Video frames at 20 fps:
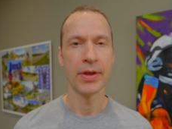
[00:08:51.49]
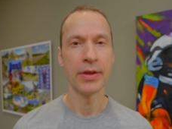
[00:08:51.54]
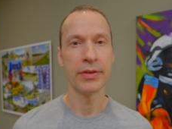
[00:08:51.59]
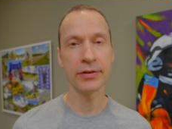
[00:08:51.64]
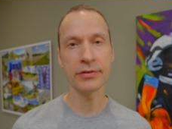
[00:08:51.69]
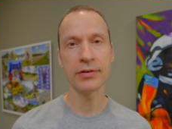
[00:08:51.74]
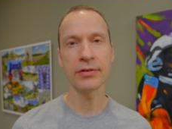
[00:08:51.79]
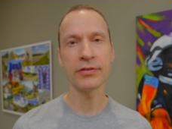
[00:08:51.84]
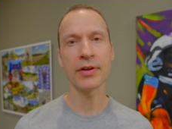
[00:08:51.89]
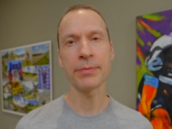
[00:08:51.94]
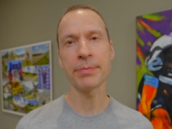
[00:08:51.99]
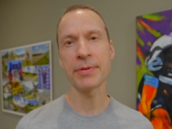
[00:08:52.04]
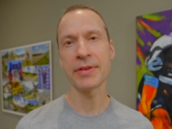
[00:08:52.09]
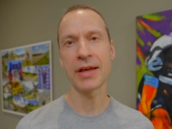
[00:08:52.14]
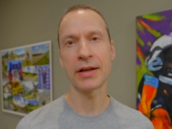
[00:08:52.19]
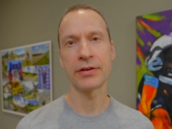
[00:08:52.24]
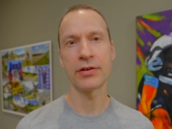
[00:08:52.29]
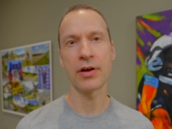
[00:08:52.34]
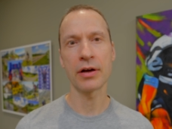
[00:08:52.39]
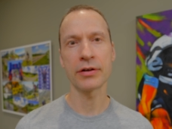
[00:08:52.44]
This is something
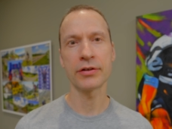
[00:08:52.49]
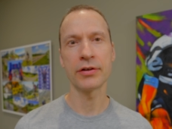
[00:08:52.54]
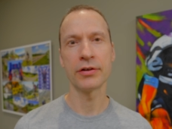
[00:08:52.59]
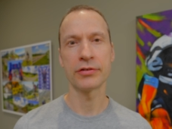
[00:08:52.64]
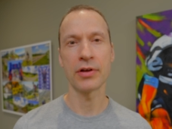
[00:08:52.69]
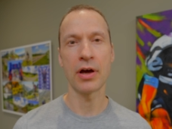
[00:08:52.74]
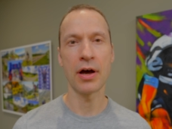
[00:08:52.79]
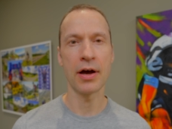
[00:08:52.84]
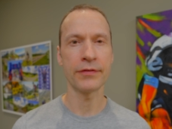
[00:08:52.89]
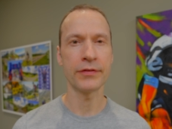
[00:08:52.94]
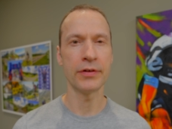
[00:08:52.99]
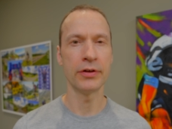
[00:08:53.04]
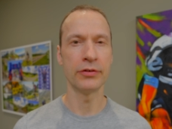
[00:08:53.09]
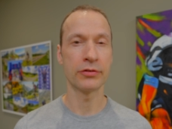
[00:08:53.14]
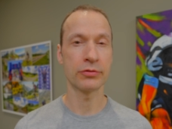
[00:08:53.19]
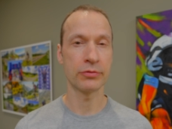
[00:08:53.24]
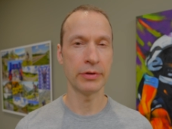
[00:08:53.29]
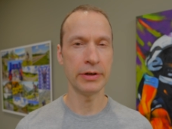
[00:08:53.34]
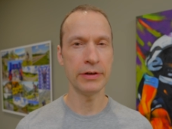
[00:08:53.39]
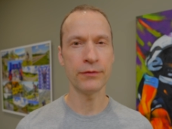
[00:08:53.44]
that doctors often
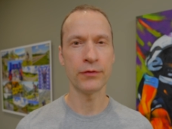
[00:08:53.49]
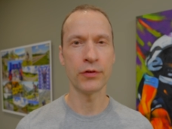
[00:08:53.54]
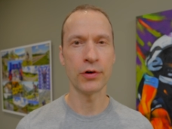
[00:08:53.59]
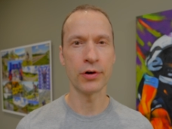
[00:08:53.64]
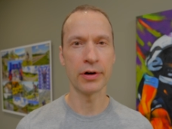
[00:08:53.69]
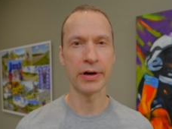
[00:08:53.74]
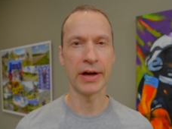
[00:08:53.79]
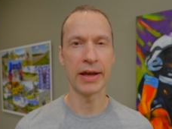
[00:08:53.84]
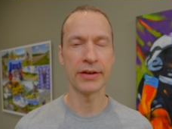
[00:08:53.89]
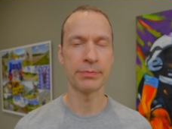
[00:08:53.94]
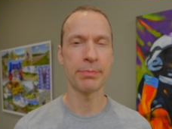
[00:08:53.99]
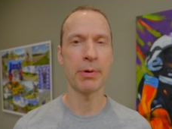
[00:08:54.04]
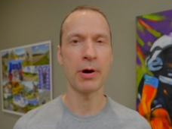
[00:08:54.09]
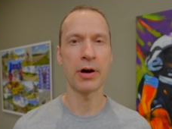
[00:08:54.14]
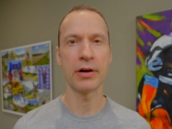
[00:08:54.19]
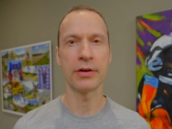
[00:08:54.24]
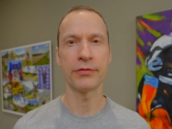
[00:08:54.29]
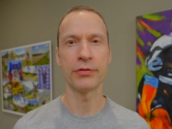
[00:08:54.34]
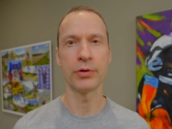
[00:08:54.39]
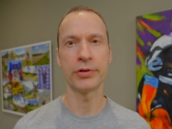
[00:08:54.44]
screen for as
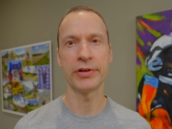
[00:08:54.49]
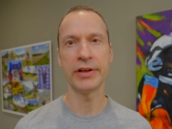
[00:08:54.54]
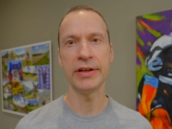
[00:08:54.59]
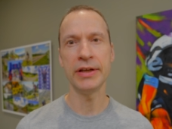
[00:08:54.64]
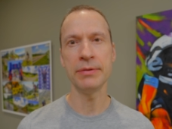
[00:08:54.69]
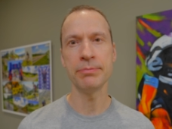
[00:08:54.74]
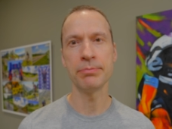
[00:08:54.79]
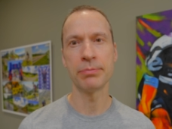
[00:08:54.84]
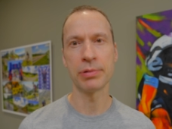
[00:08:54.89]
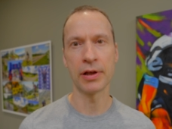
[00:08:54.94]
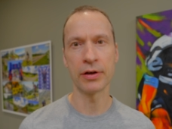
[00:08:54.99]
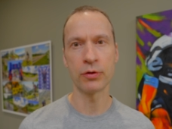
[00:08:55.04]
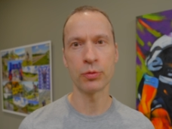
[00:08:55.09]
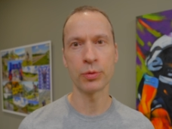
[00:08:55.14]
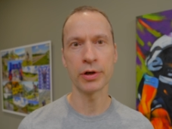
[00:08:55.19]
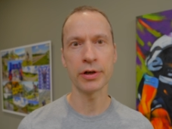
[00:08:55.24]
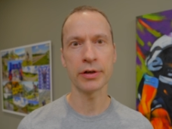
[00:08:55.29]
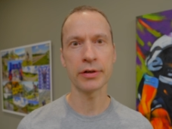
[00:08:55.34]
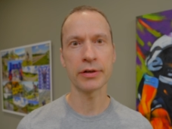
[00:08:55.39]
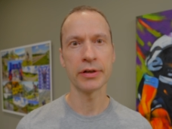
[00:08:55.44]
part of routine blood
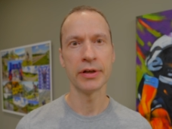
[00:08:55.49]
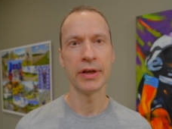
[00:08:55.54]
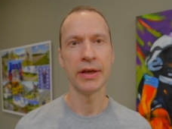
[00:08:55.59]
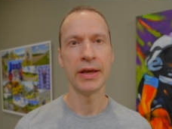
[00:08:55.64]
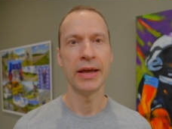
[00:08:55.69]
work